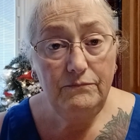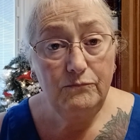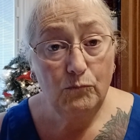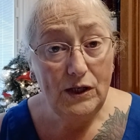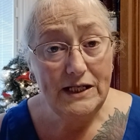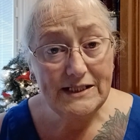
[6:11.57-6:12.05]

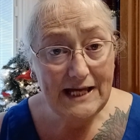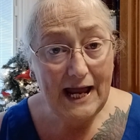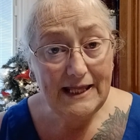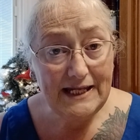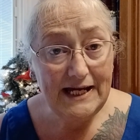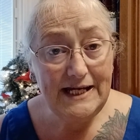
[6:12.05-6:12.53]
We
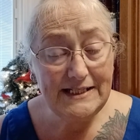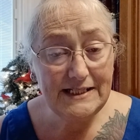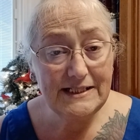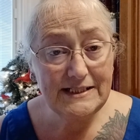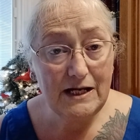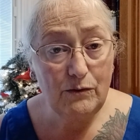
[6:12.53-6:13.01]
decided the
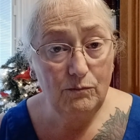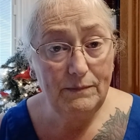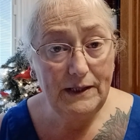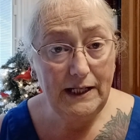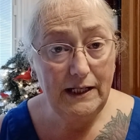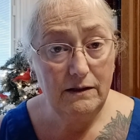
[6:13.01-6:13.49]
easiest thing would
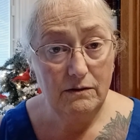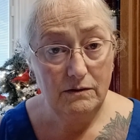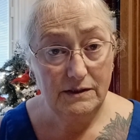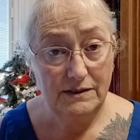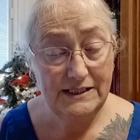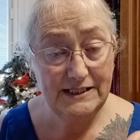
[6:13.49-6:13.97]
be,
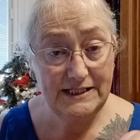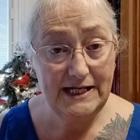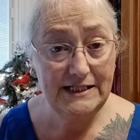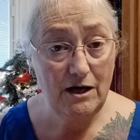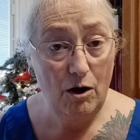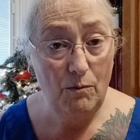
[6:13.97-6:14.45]
since
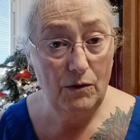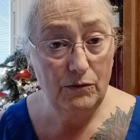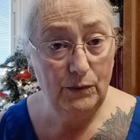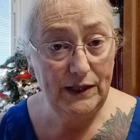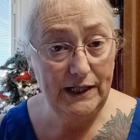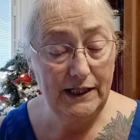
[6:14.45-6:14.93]
he's home on
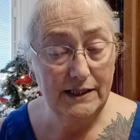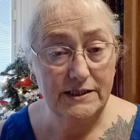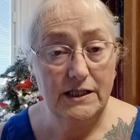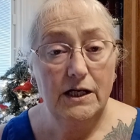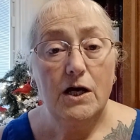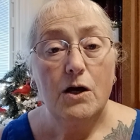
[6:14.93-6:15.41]
the
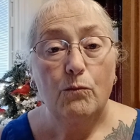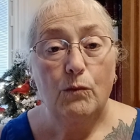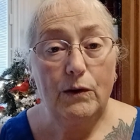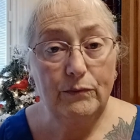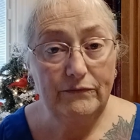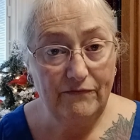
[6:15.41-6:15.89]
weekends,
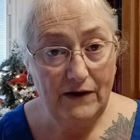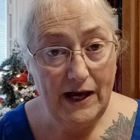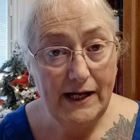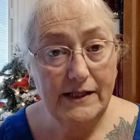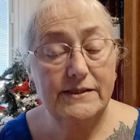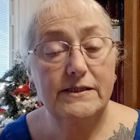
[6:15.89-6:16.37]
we would
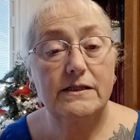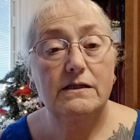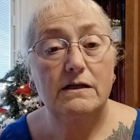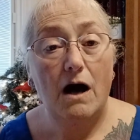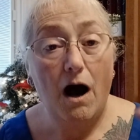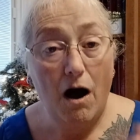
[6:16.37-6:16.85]
flex
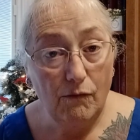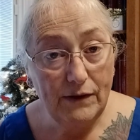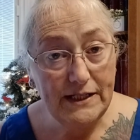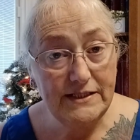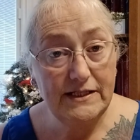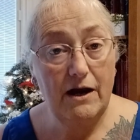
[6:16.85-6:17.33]
all
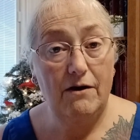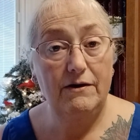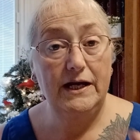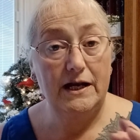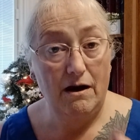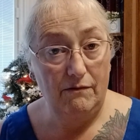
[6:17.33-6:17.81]
day
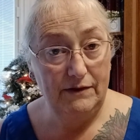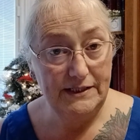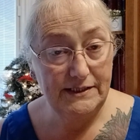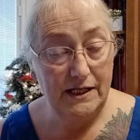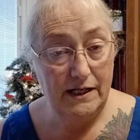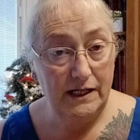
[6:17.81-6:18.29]
Saturday and all day
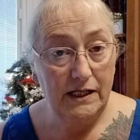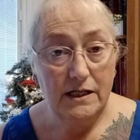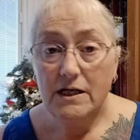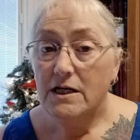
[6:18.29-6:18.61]
Sunday.